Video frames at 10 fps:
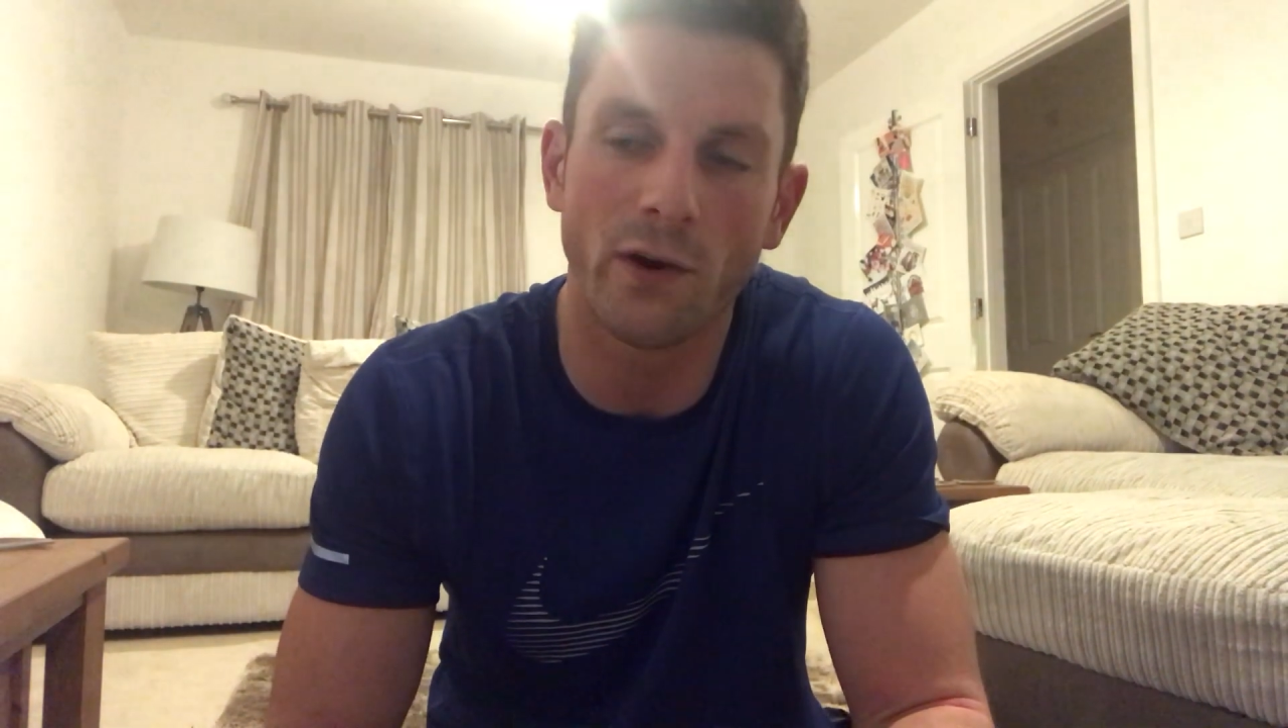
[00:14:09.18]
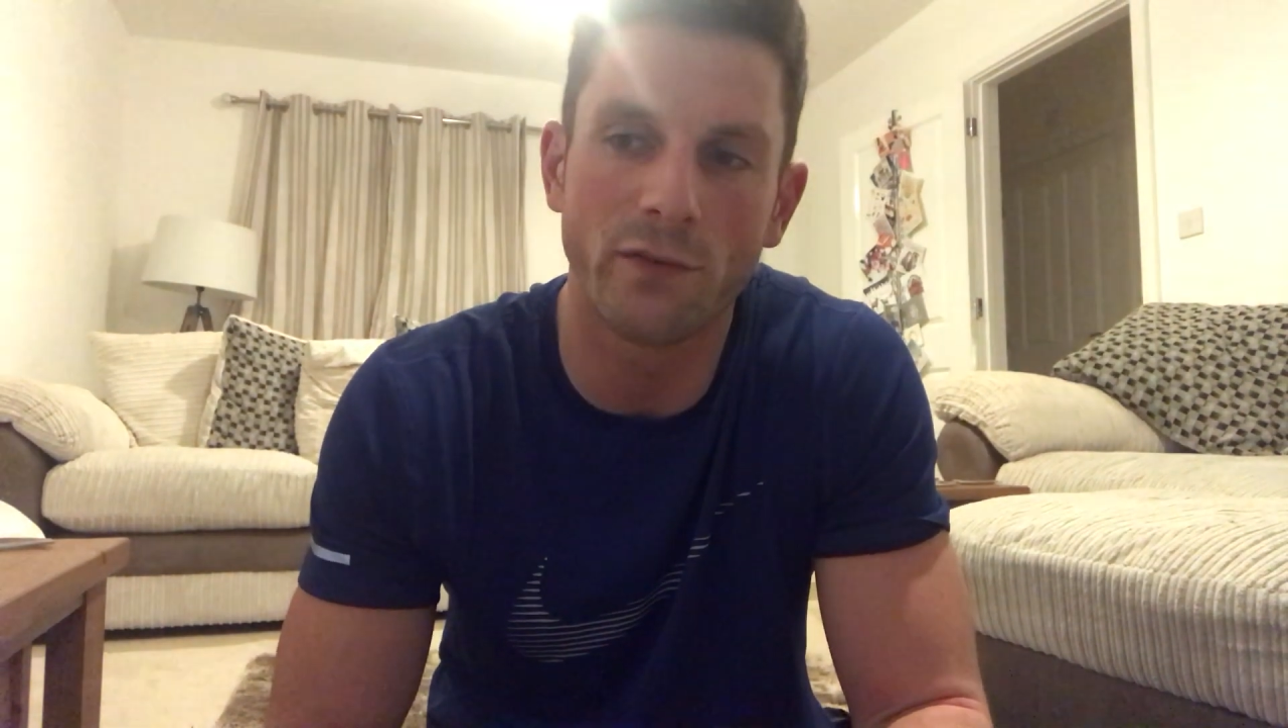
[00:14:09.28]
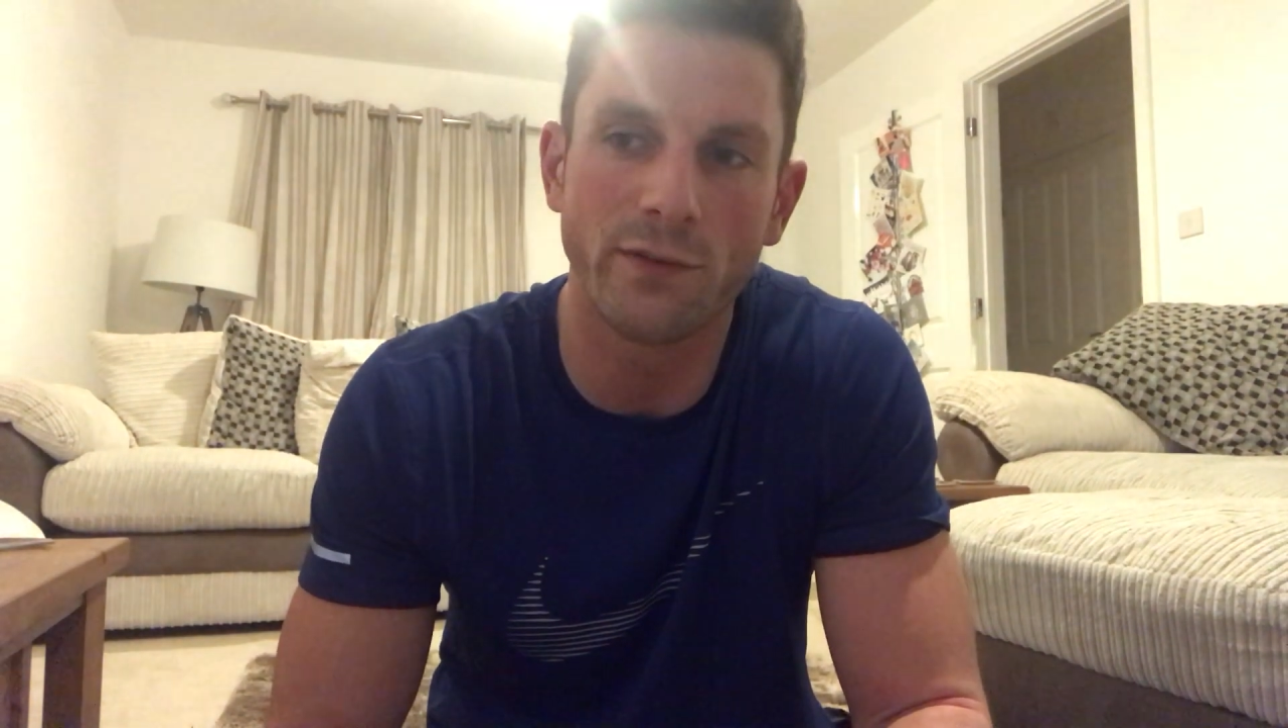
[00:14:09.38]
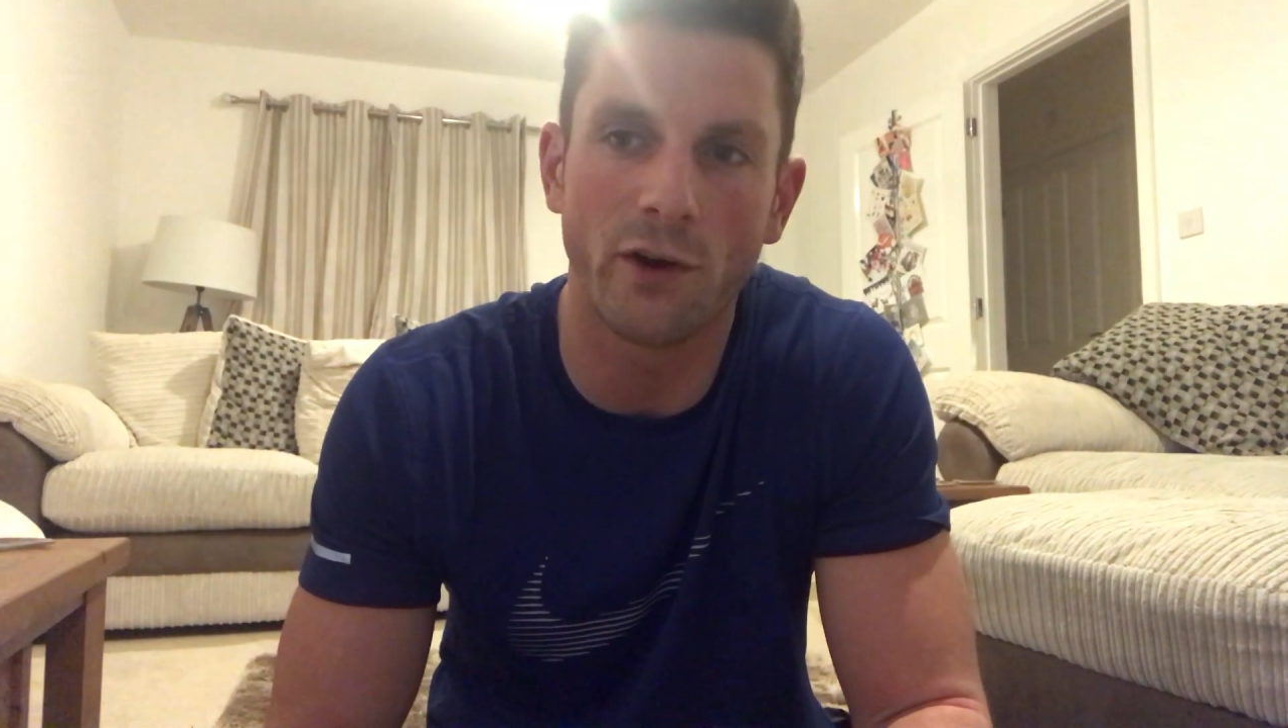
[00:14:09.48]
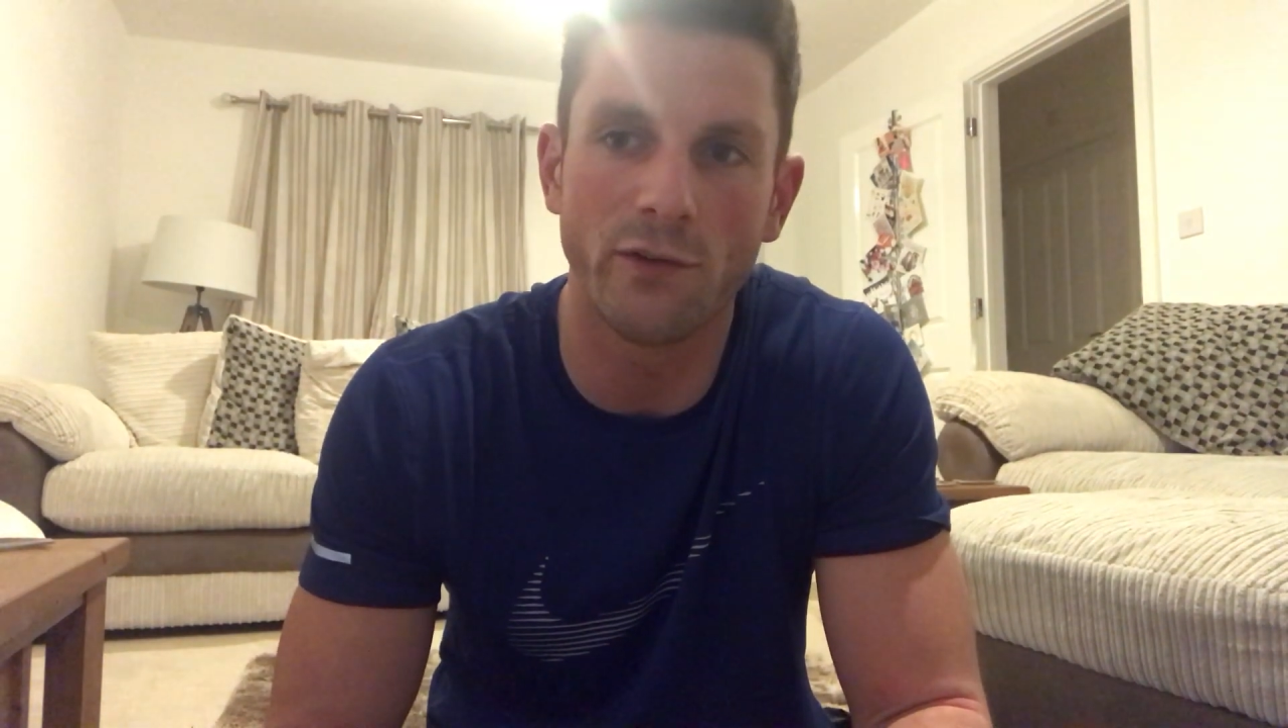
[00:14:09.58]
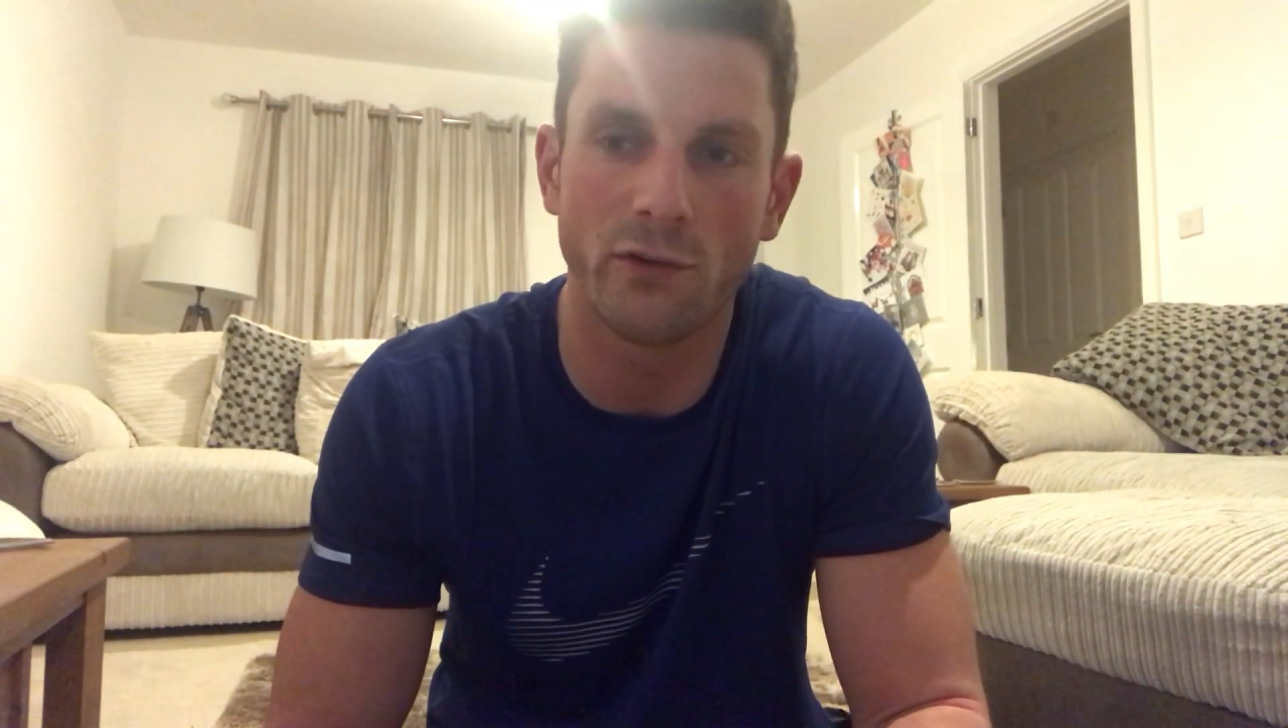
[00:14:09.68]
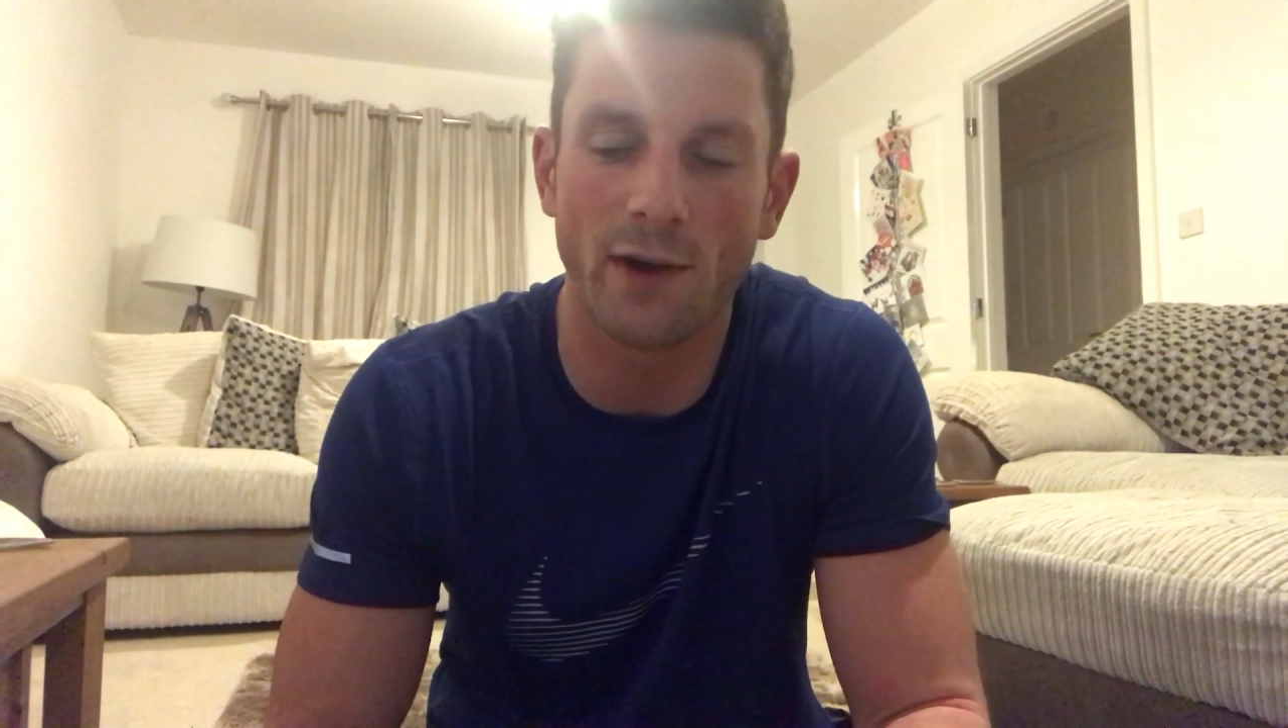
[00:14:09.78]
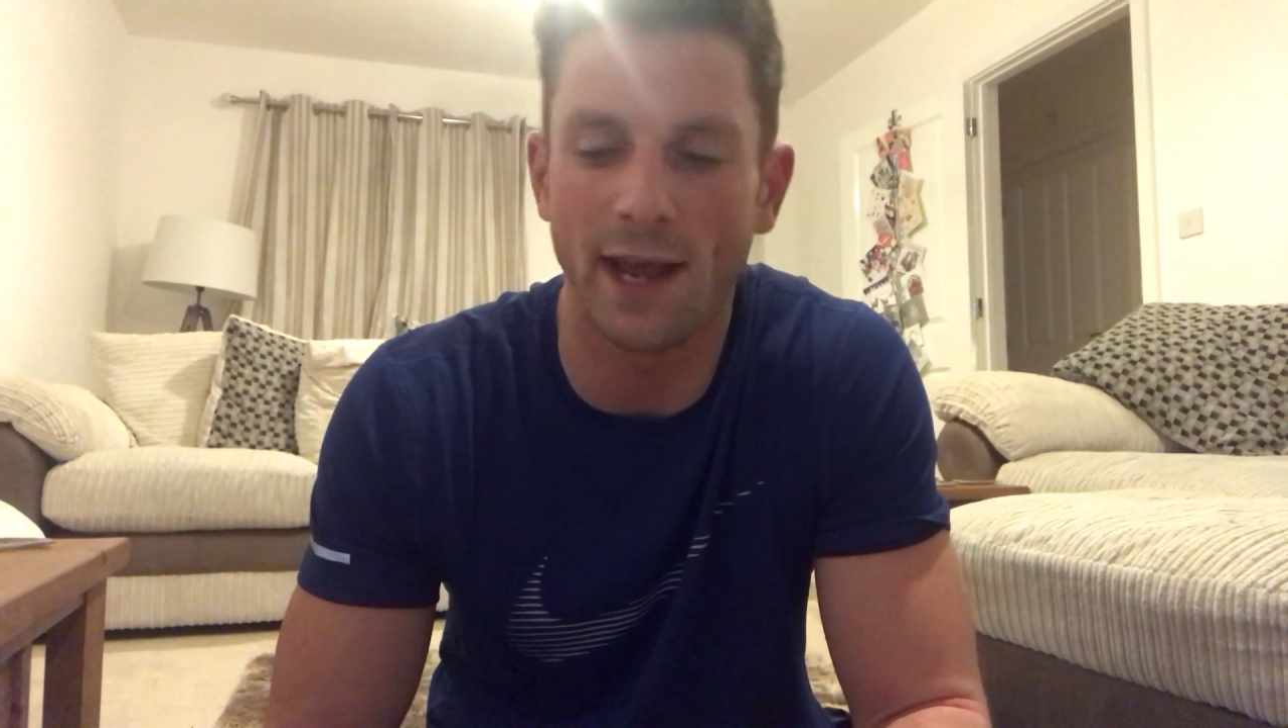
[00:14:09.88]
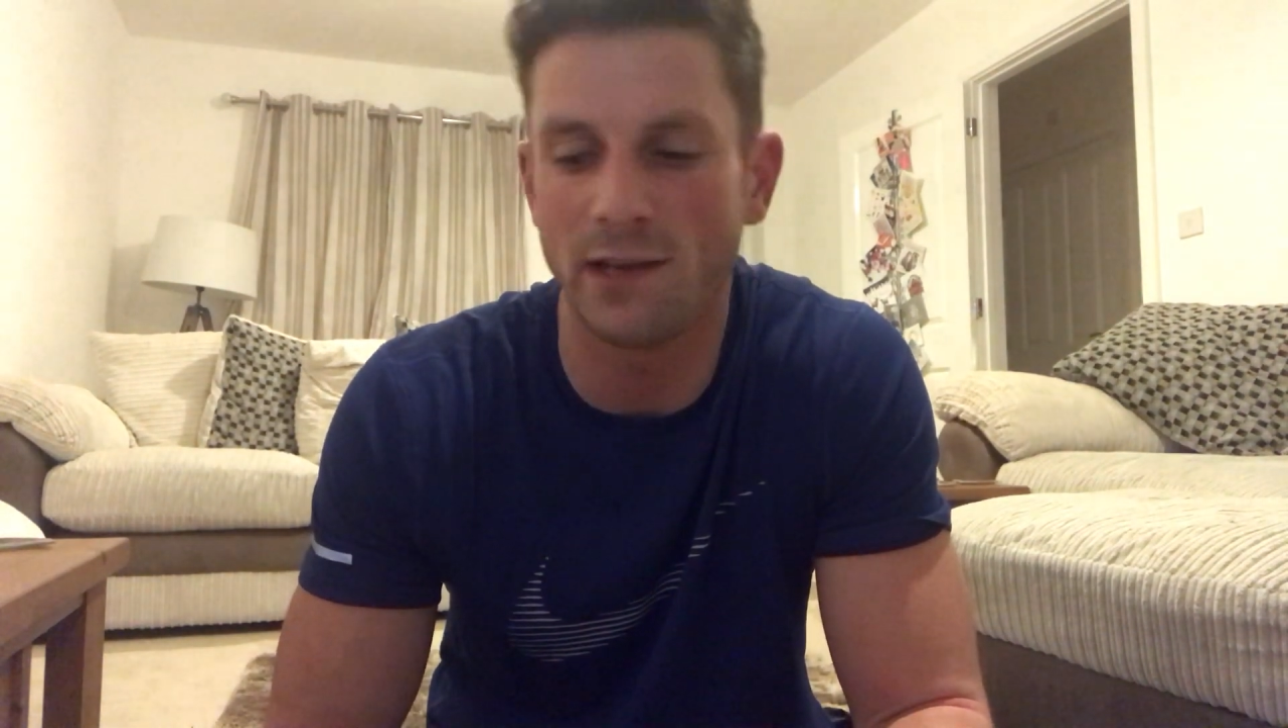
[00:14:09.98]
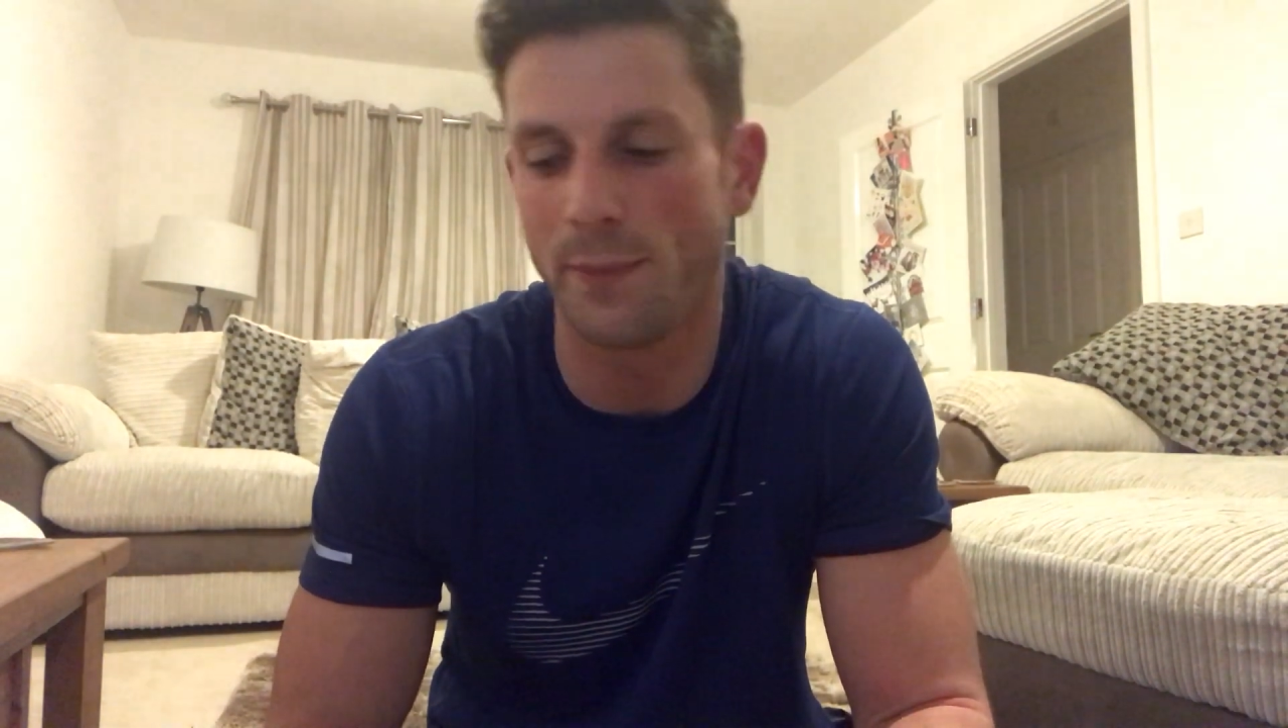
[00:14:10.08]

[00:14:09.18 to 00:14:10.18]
of your race.